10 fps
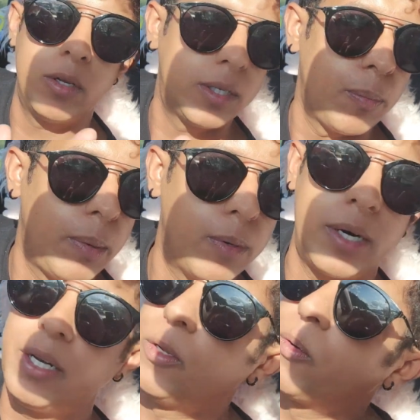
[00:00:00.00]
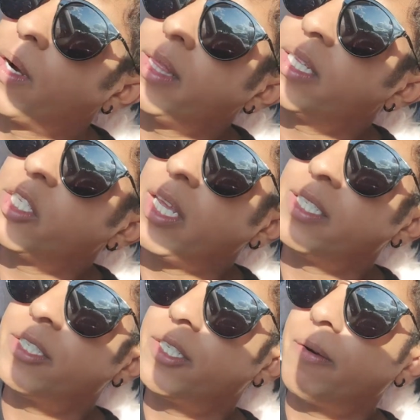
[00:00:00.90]
Some people are new, right? They
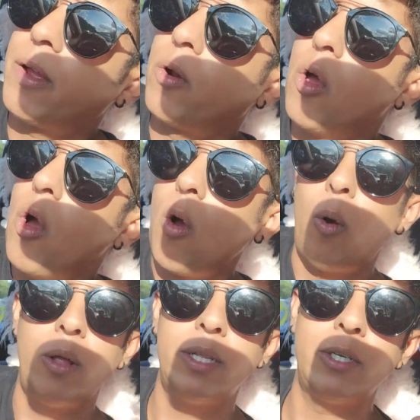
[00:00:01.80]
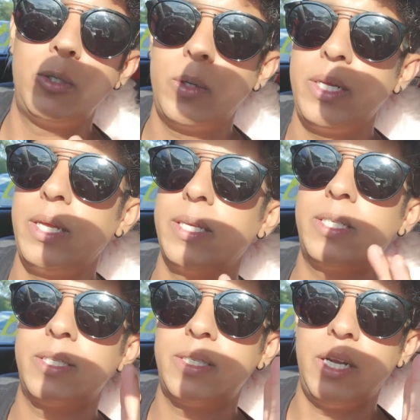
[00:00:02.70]
change this around. All they're doing
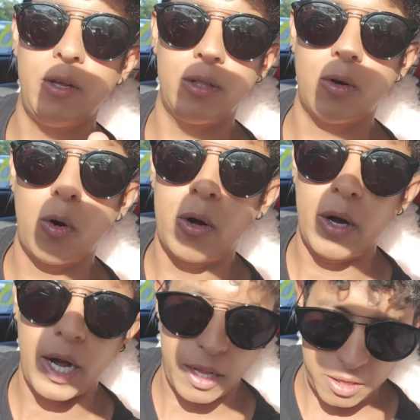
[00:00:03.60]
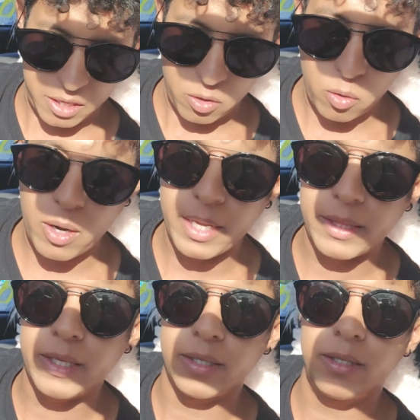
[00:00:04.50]
is just sitting on the corner and then go like
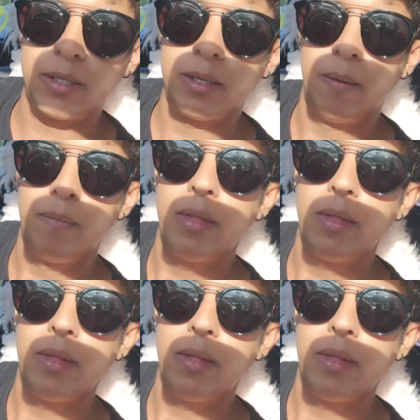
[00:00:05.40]
this.